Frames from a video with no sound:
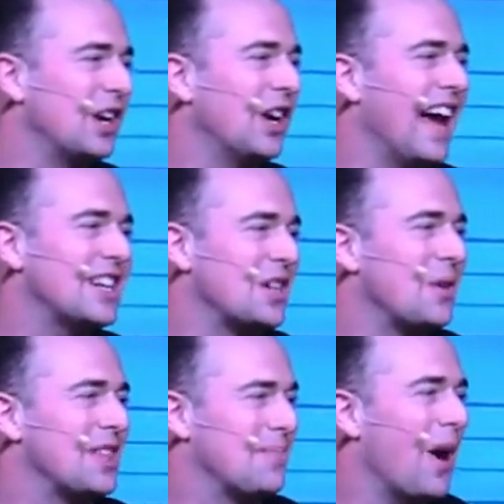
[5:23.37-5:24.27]
actually
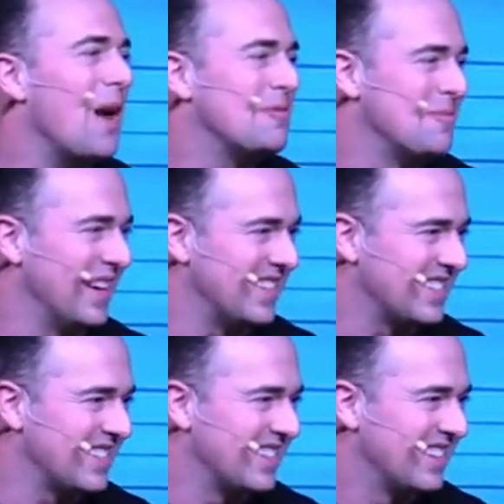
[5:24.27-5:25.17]
what the problem
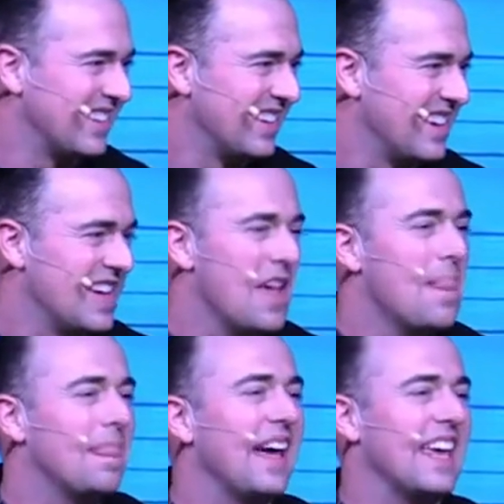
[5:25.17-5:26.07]
is.
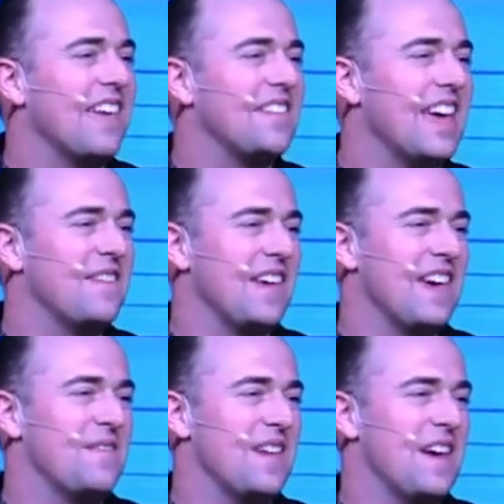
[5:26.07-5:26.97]
Like if, if,
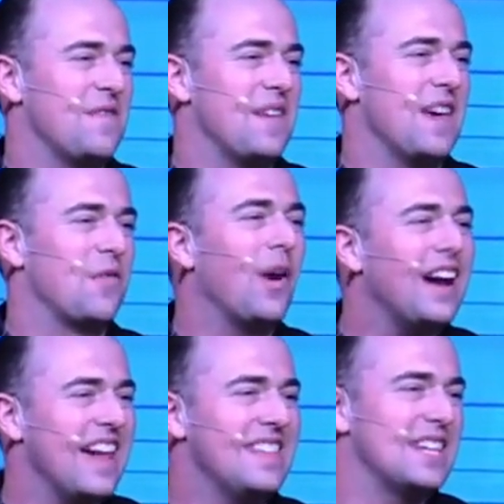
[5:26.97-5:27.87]
if, if, if we're in this